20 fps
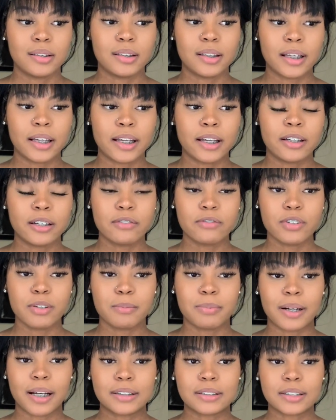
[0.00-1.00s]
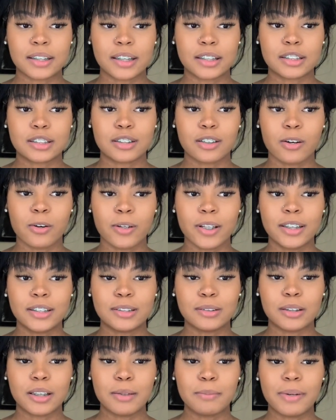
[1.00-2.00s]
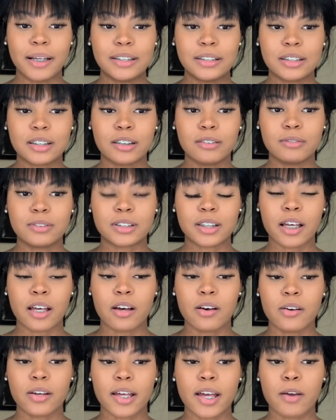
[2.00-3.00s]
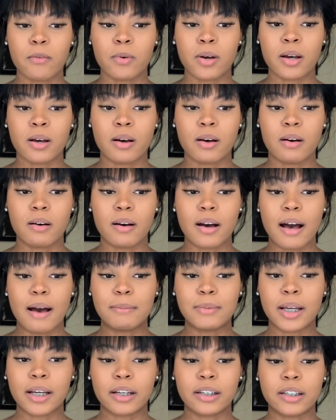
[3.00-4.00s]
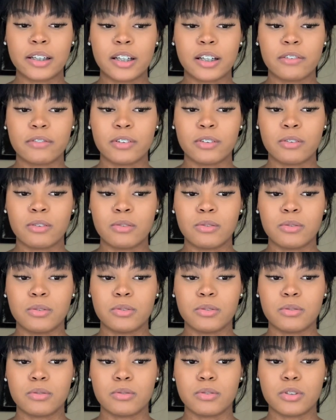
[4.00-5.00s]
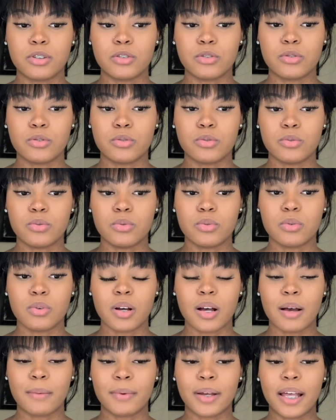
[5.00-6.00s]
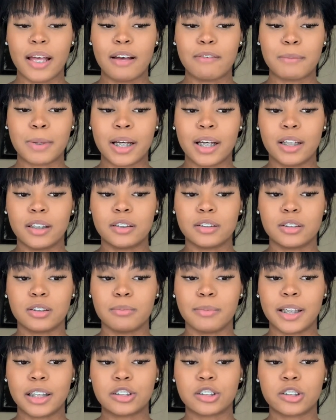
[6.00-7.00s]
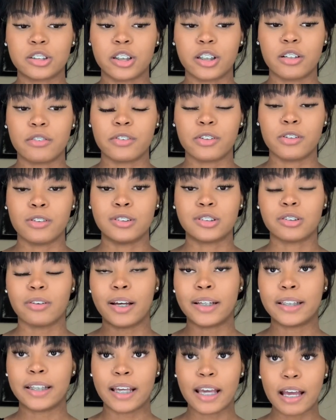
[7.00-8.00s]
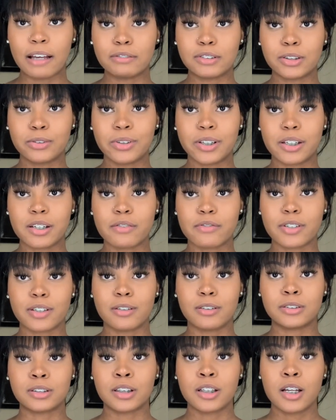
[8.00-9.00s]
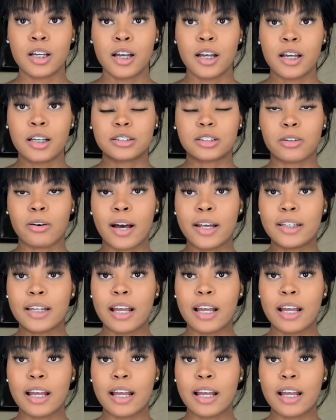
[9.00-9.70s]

the interview process. So he basically was like, okay, well, I'm not going to interview you. I'm gonna have my other two managers interview you. So I did have two interviews. So I